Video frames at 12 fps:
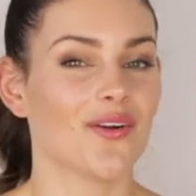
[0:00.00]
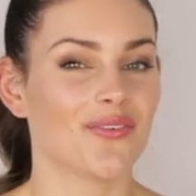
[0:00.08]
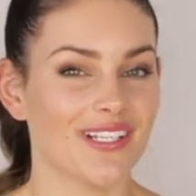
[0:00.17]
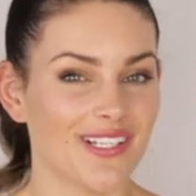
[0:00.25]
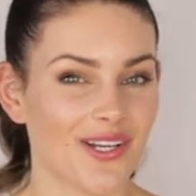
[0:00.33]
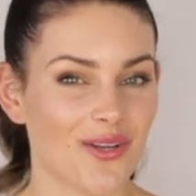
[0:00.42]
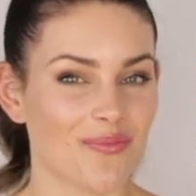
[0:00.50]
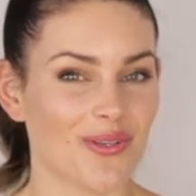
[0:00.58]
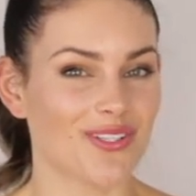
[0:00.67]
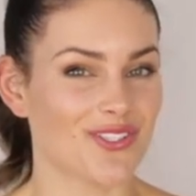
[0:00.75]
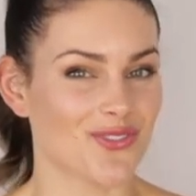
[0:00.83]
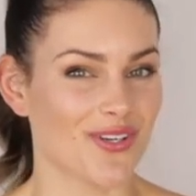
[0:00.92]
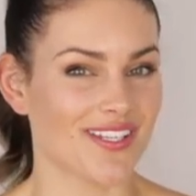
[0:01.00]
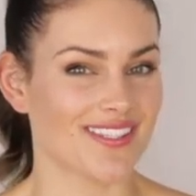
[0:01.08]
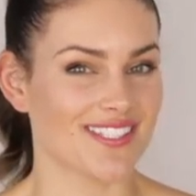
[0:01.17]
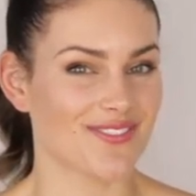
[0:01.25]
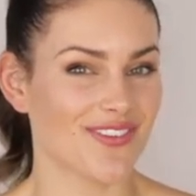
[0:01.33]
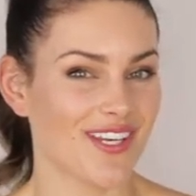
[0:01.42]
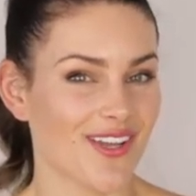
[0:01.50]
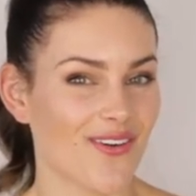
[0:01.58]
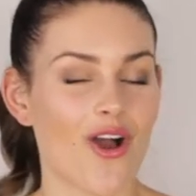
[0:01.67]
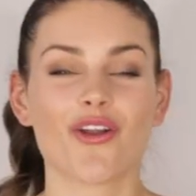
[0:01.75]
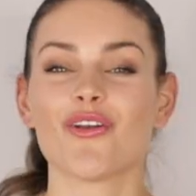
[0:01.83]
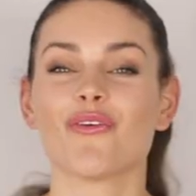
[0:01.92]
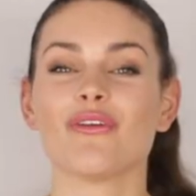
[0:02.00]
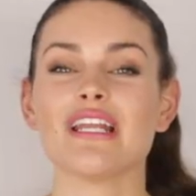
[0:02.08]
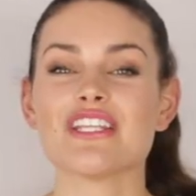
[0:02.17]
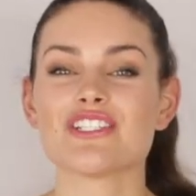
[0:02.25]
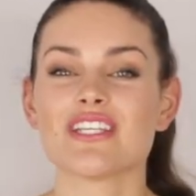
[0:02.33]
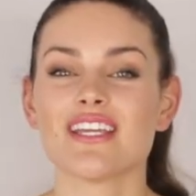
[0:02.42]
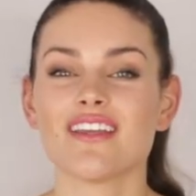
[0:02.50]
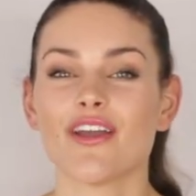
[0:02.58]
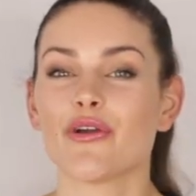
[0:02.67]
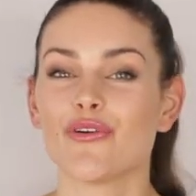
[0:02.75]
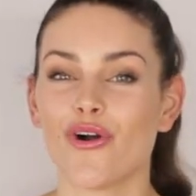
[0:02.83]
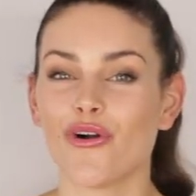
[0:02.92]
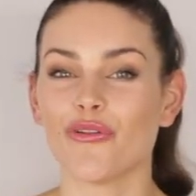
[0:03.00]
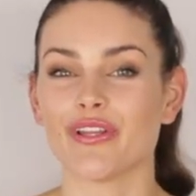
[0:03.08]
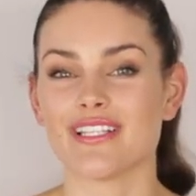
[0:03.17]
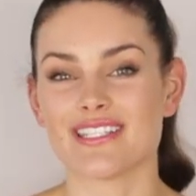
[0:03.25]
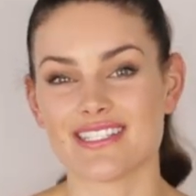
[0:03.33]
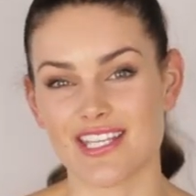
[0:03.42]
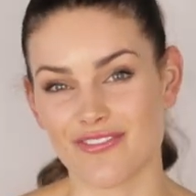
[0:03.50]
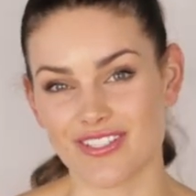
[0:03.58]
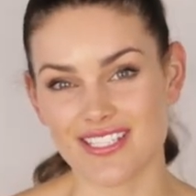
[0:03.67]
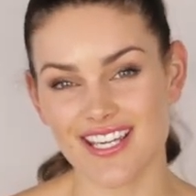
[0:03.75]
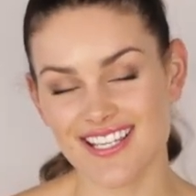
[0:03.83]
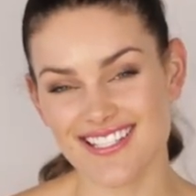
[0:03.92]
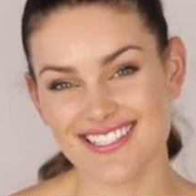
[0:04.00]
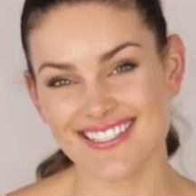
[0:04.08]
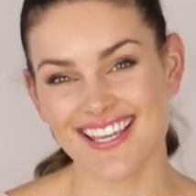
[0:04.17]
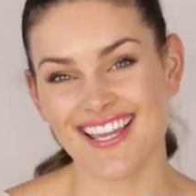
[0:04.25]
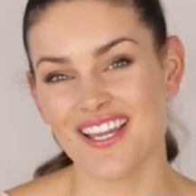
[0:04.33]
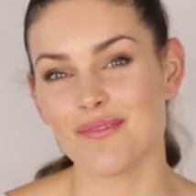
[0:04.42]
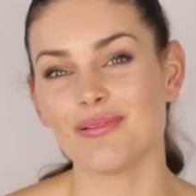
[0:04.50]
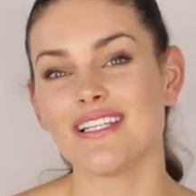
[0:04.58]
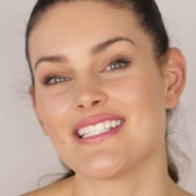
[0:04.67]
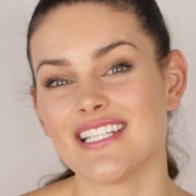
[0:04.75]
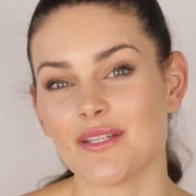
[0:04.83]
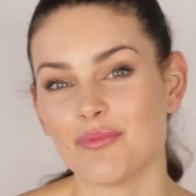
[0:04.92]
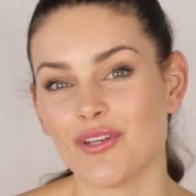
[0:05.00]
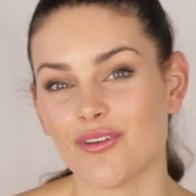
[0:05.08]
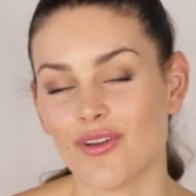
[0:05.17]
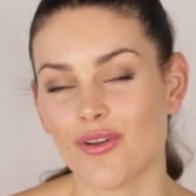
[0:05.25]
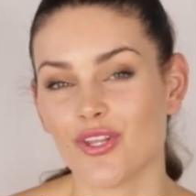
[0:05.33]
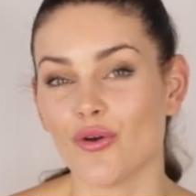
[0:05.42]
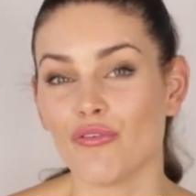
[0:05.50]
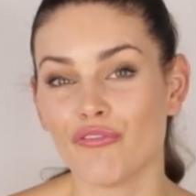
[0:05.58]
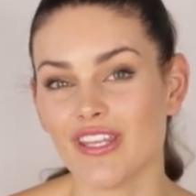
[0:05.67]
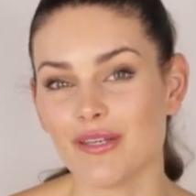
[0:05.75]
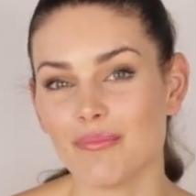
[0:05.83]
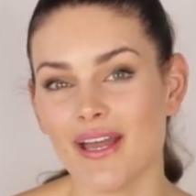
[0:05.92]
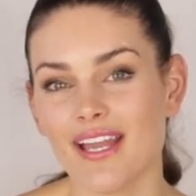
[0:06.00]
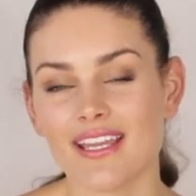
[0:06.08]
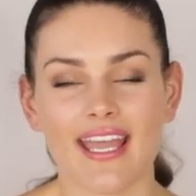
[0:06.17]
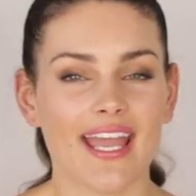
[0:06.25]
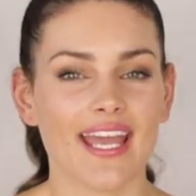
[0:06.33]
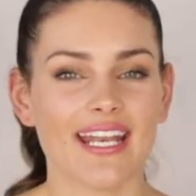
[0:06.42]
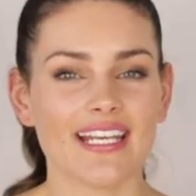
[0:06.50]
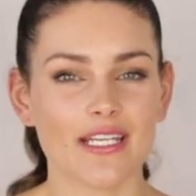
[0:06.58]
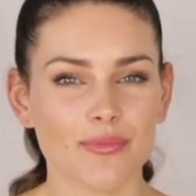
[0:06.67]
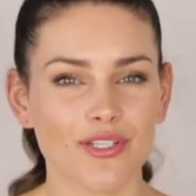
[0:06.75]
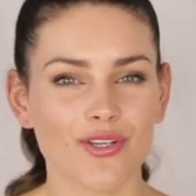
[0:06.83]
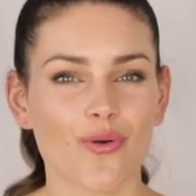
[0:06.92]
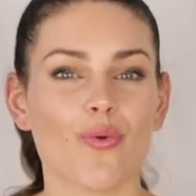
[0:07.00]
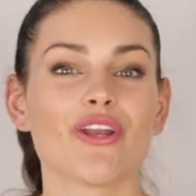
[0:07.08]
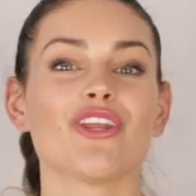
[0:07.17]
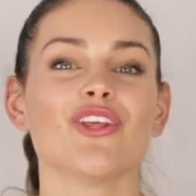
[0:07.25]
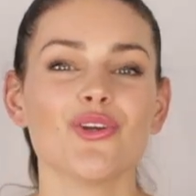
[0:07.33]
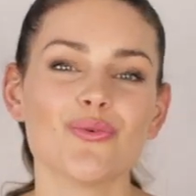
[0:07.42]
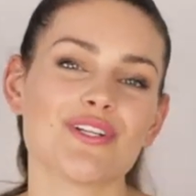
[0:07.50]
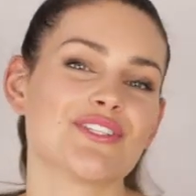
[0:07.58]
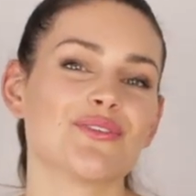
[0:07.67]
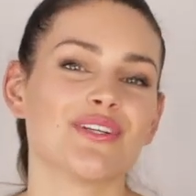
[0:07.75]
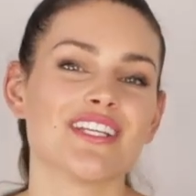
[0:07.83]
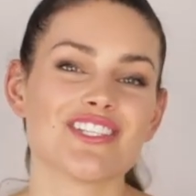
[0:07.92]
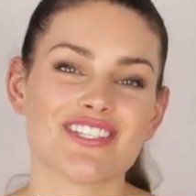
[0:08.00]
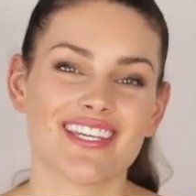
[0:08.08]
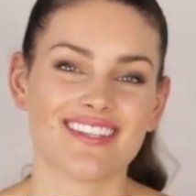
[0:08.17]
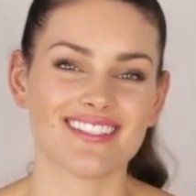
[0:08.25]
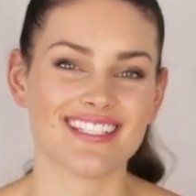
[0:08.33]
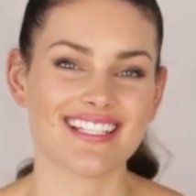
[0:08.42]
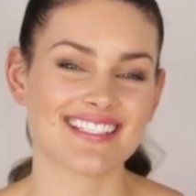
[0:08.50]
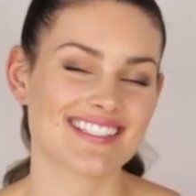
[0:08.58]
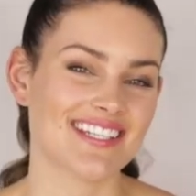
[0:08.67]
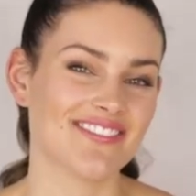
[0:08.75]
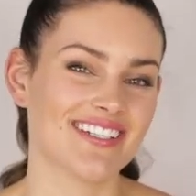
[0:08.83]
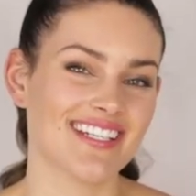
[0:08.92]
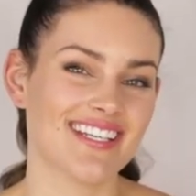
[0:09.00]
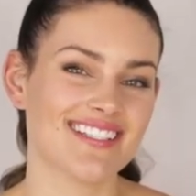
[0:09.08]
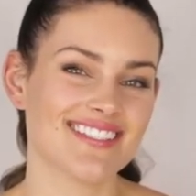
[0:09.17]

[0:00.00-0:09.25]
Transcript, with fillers: I really hope you enjoyed this video on reaching a goal in seven days. Please let me know your feedback and let me know what you want to reach in the next seven